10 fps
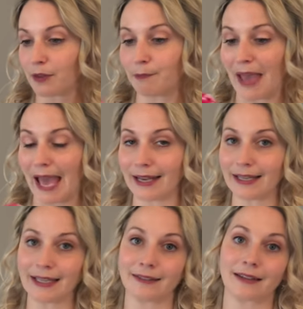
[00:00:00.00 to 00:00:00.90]
the
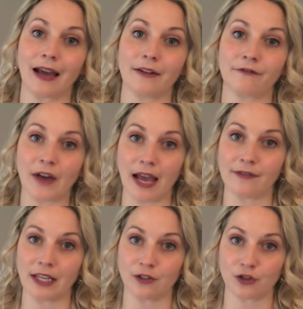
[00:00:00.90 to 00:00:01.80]
batting is cut
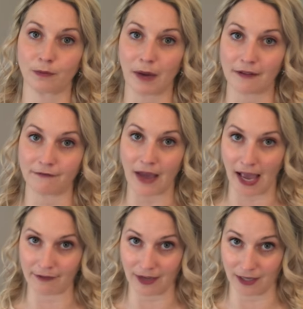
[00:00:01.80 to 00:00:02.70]
five inch by
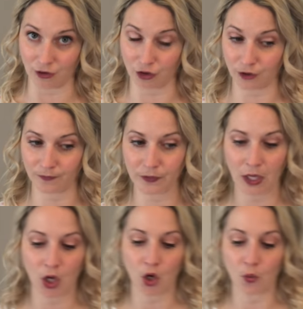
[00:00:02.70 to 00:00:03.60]
five inch.
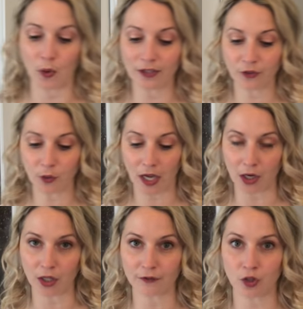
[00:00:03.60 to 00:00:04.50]
Once you cut
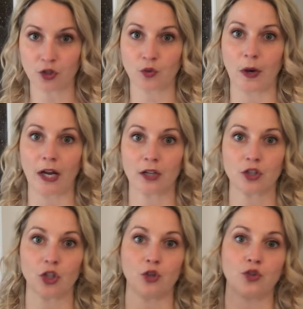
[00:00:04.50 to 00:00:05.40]
all of your
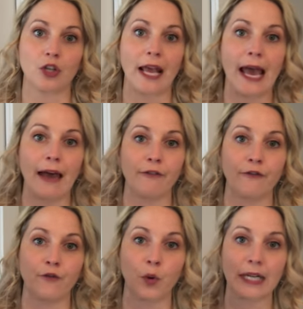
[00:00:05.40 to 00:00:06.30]
squares, you should have
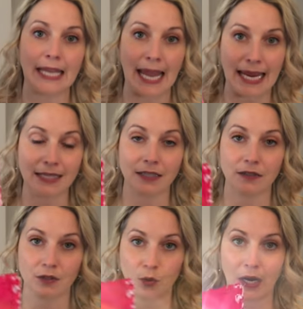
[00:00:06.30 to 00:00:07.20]
48
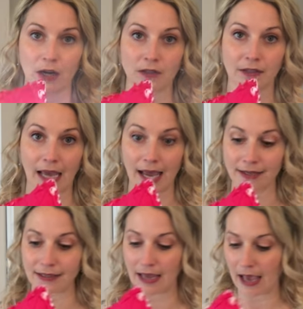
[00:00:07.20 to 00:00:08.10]
squares
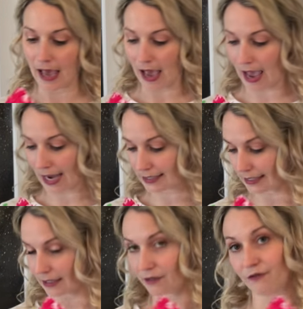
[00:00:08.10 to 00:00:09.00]
cut. I
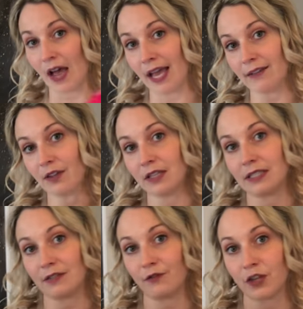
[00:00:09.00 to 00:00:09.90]
did five
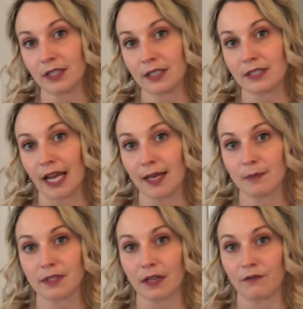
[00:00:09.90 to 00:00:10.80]
different
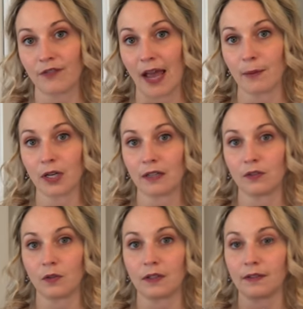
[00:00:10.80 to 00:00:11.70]
types of fabric, as
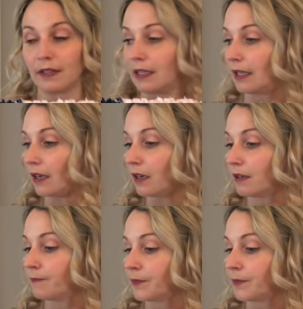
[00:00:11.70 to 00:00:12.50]
you can see here